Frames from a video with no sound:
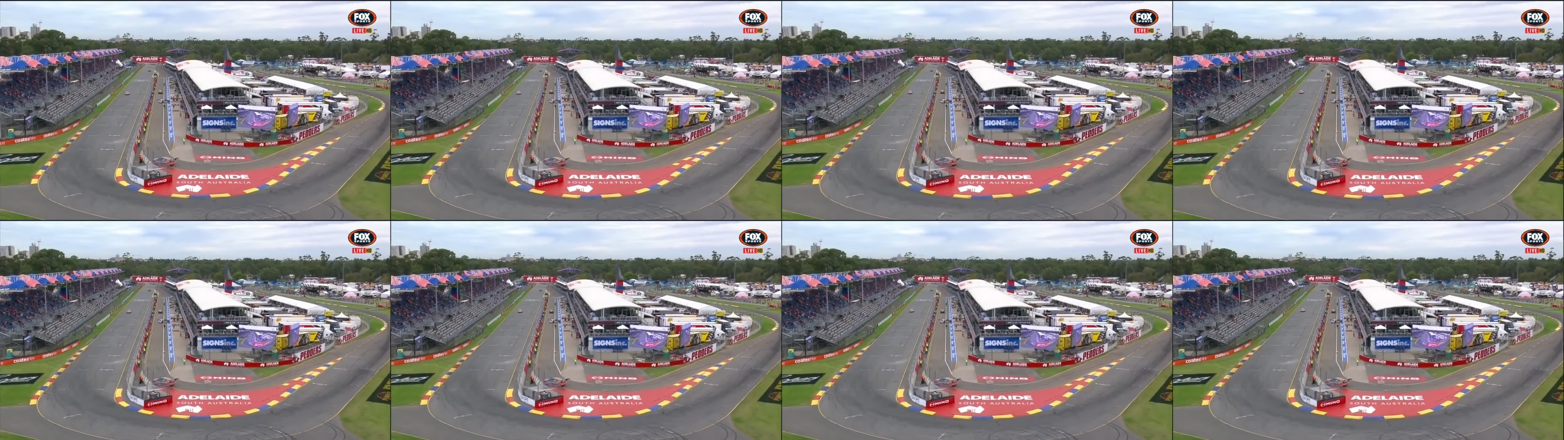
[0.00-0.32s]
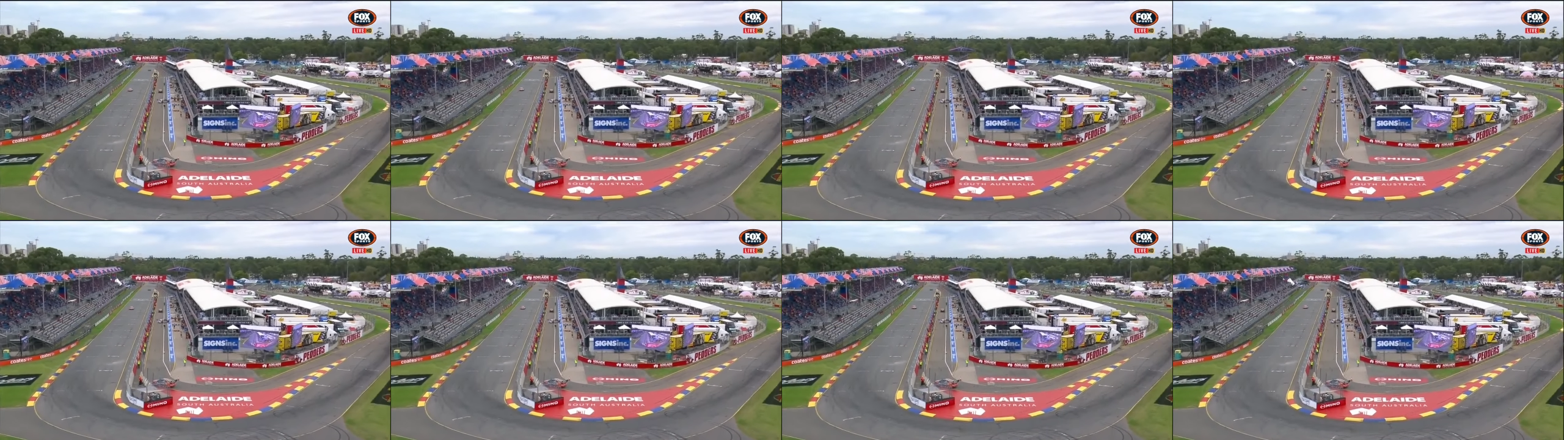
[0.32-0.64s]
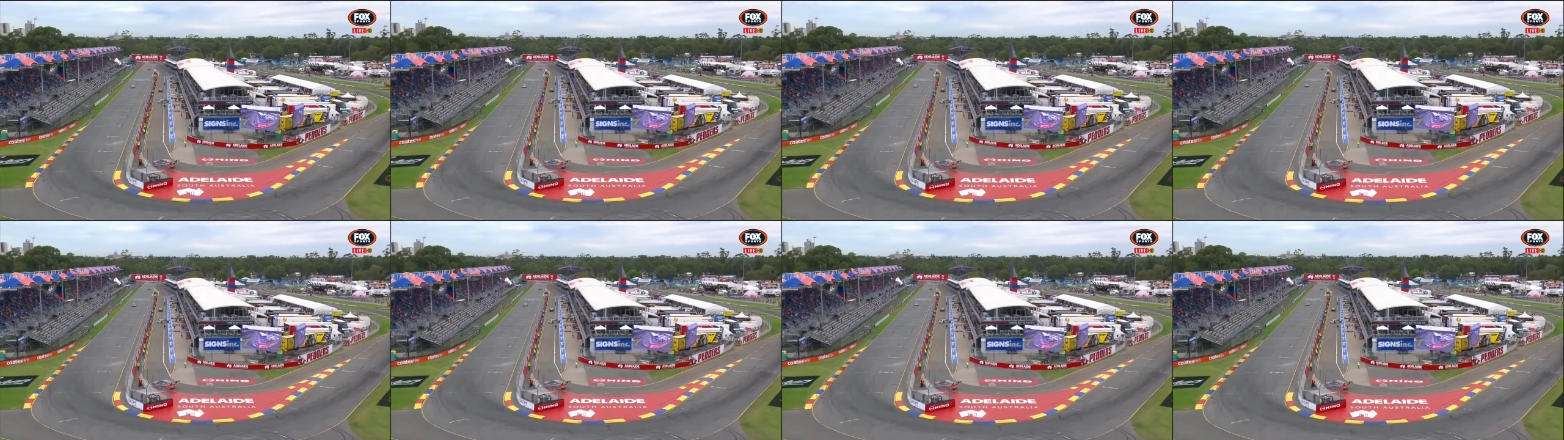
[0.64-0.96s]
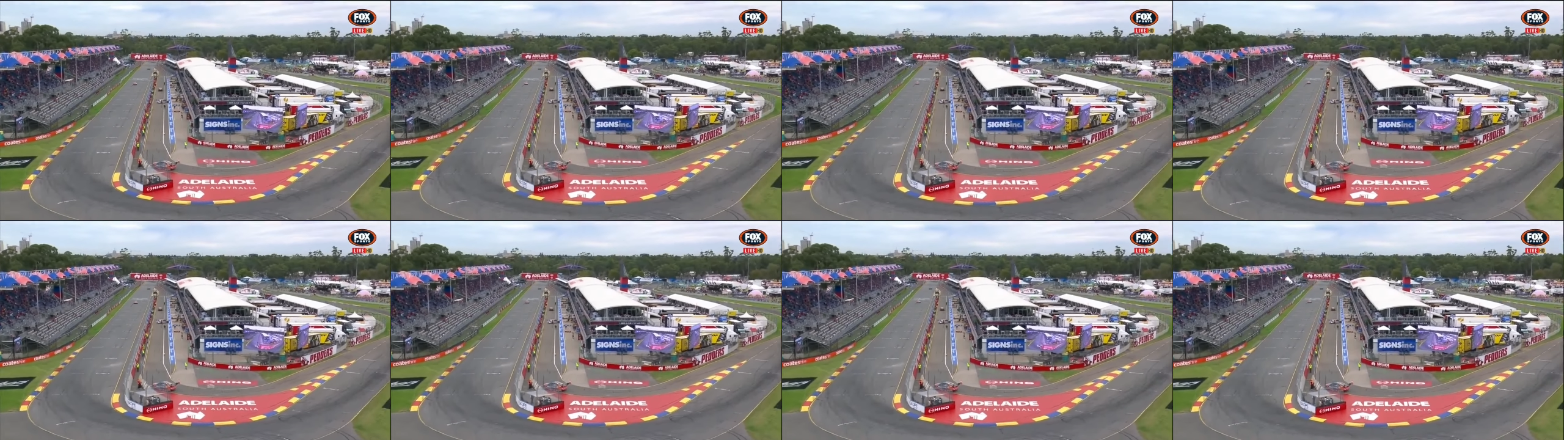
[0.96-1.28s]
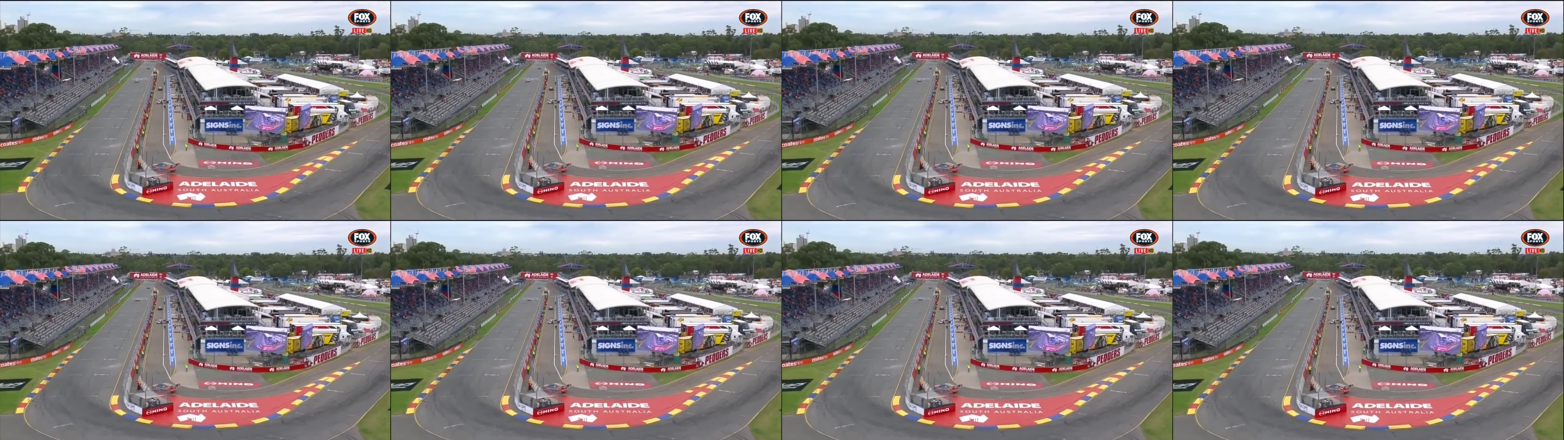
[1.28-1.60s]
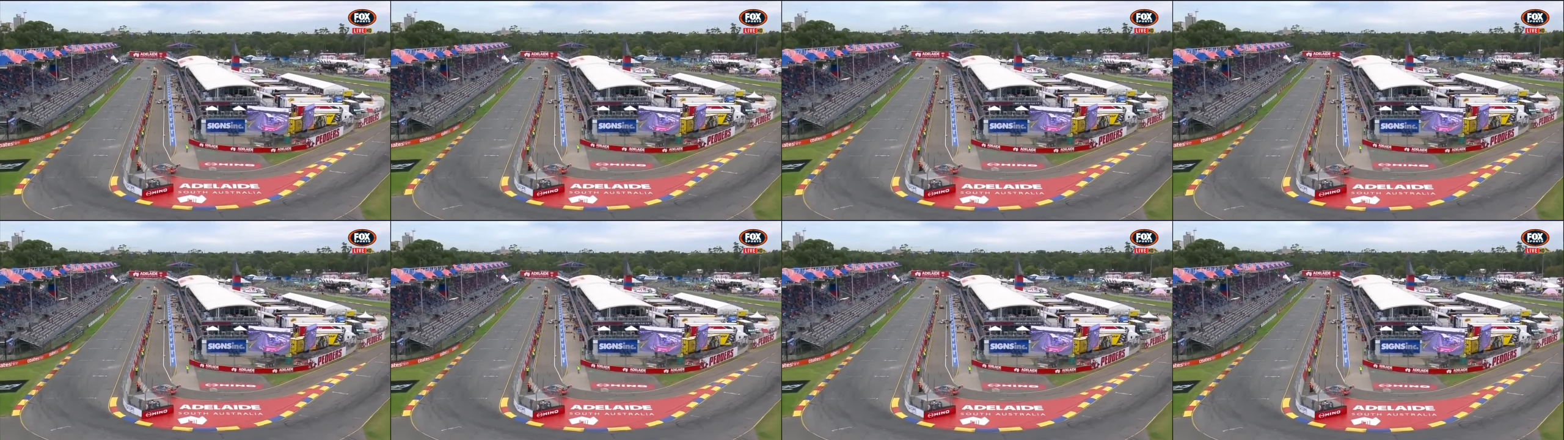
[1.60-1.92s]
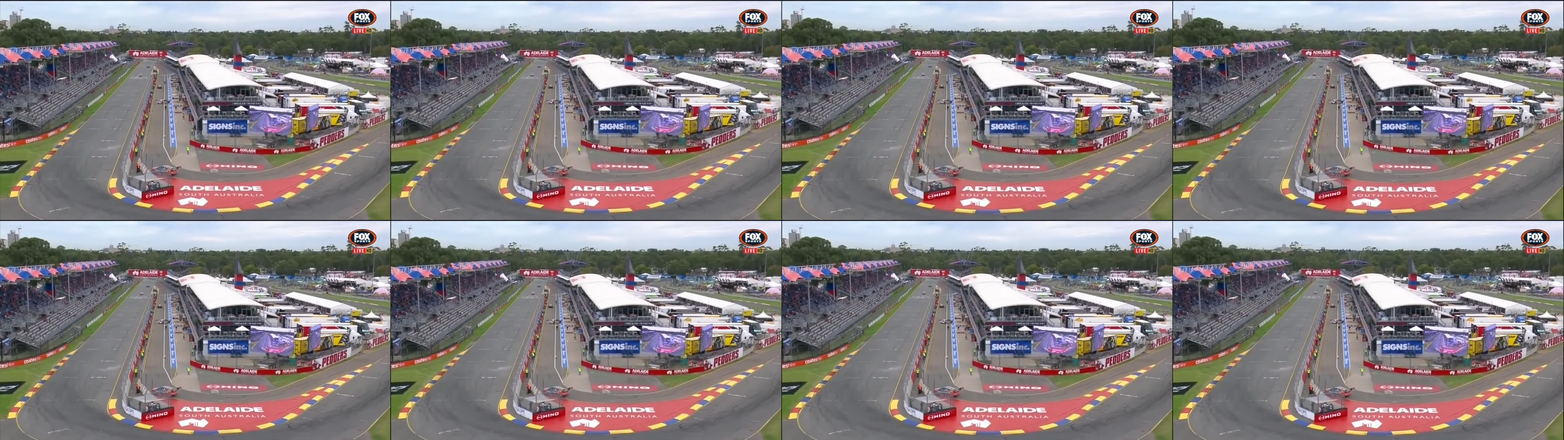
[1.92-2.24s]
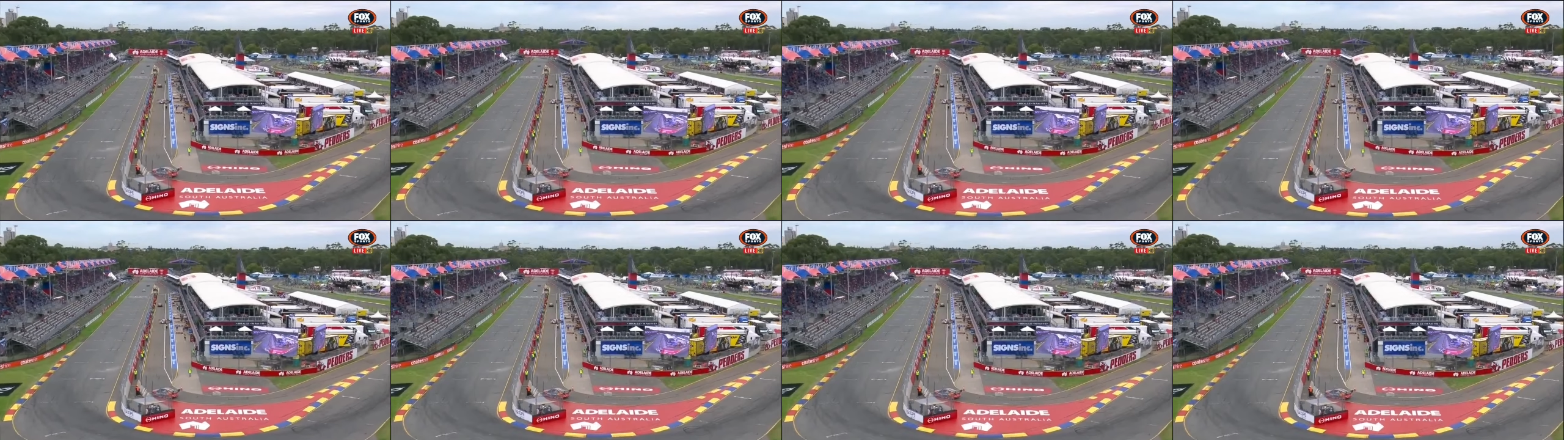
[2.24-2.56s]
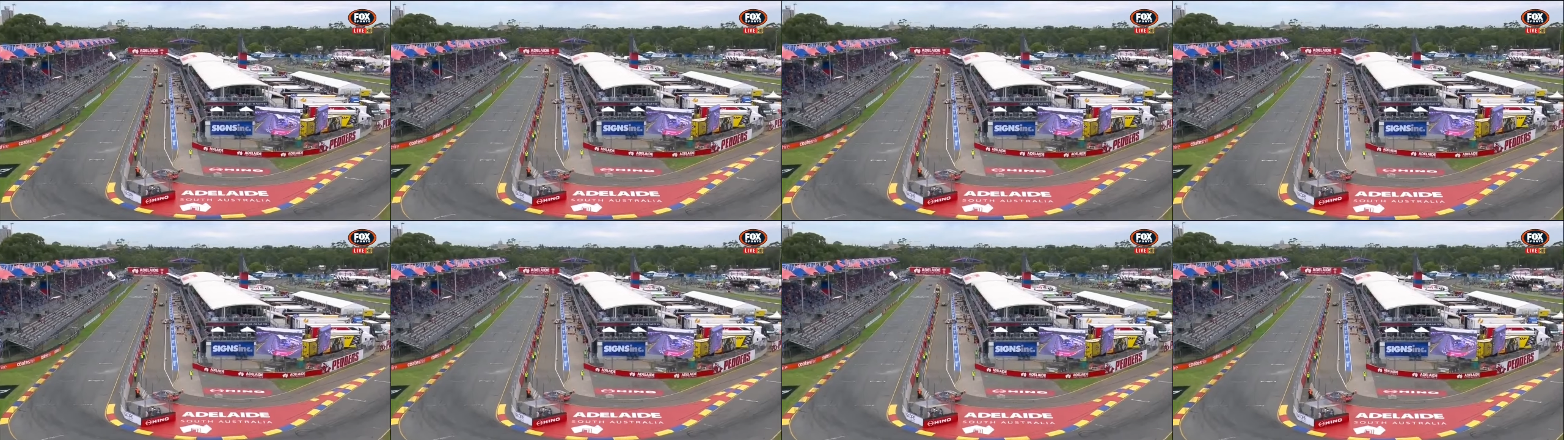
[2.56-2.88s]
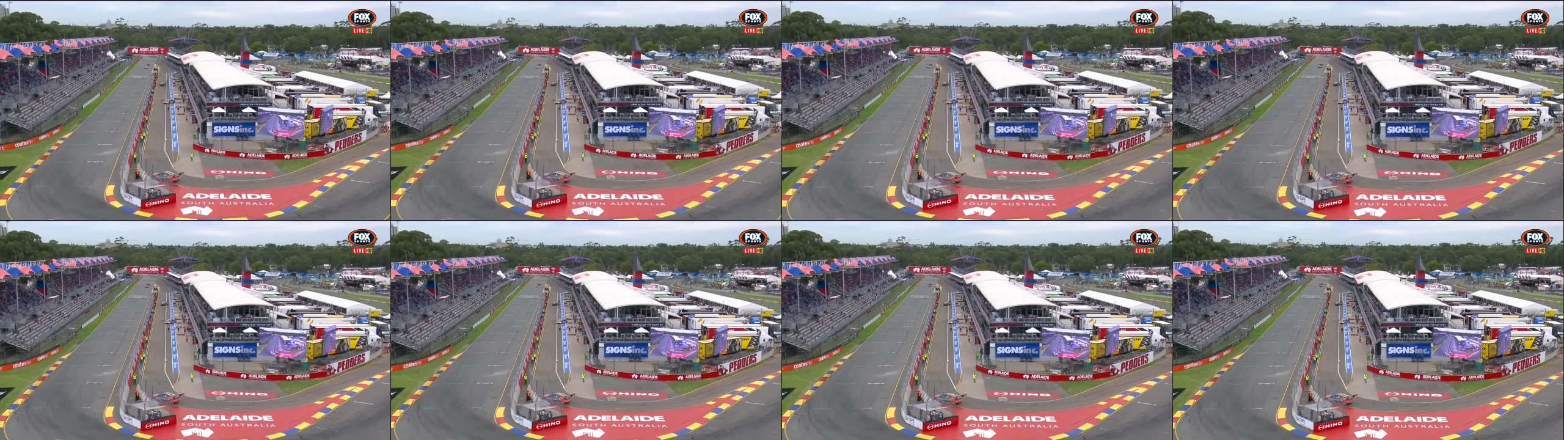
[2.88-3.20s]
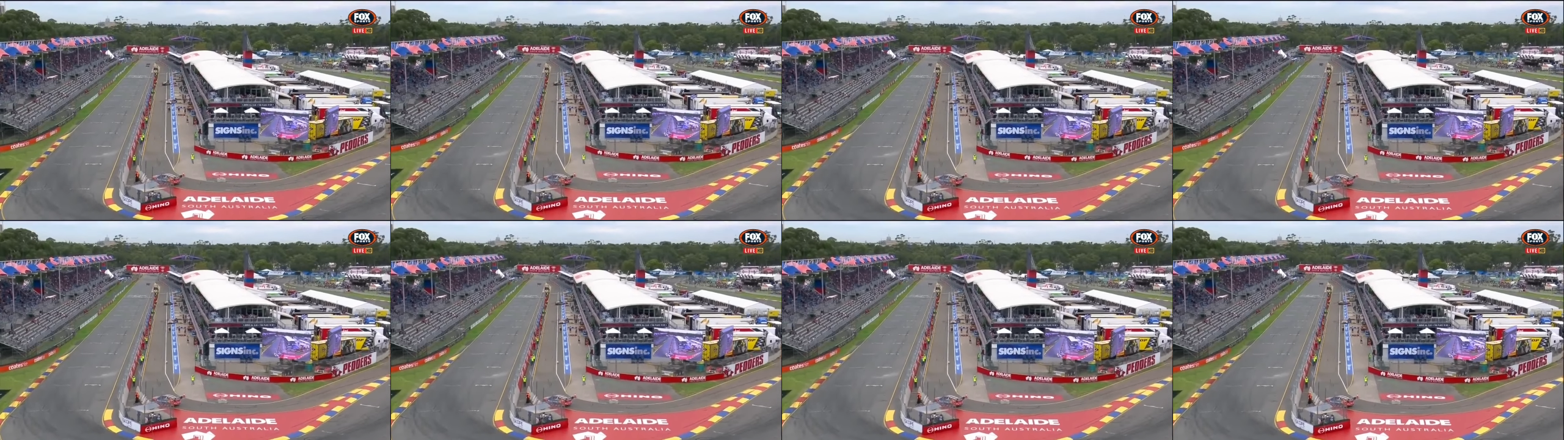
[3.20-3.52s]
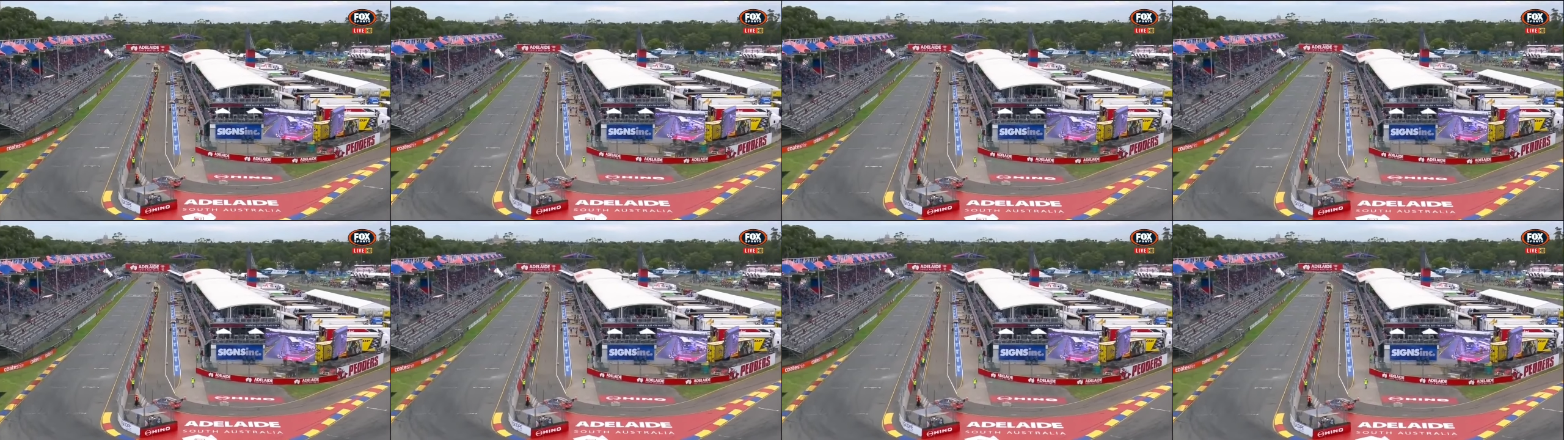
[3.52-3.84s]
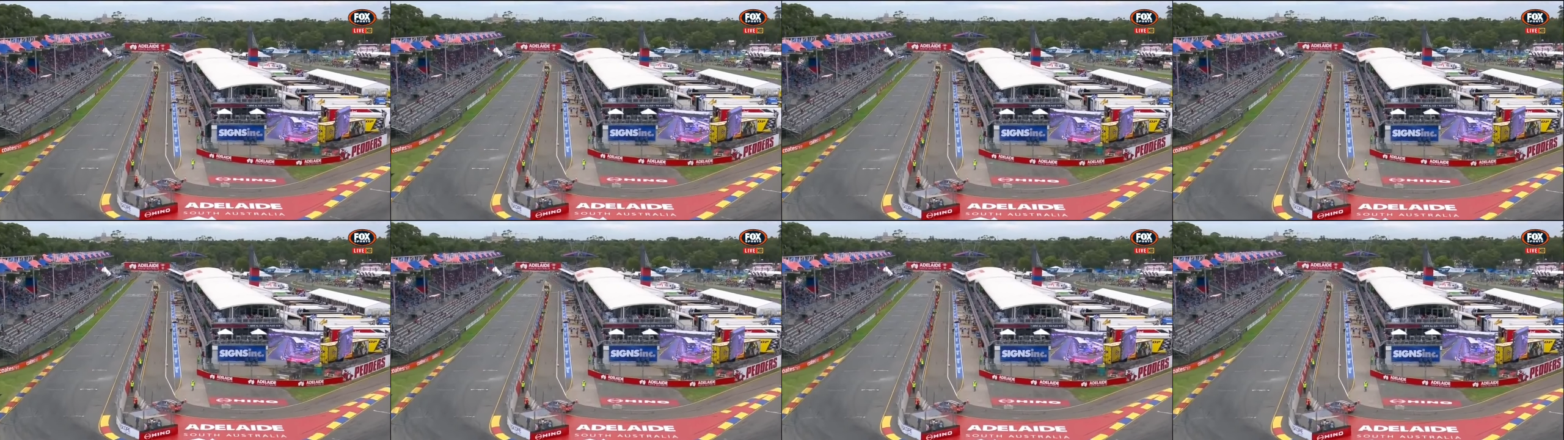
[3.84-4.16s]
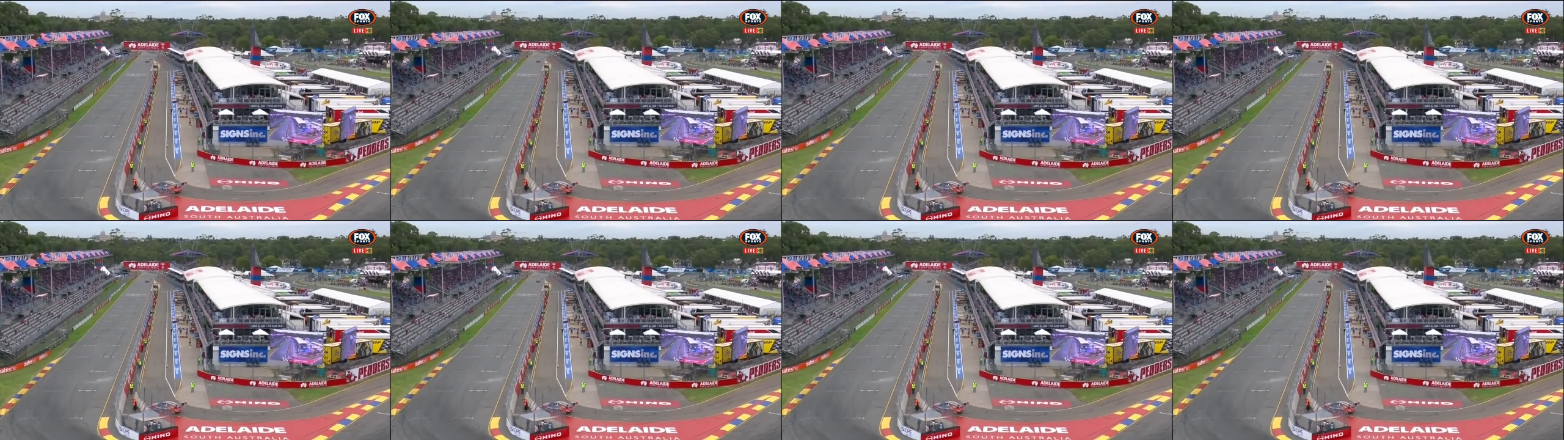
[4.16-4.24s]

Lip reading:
Nobody's mouth can be seen.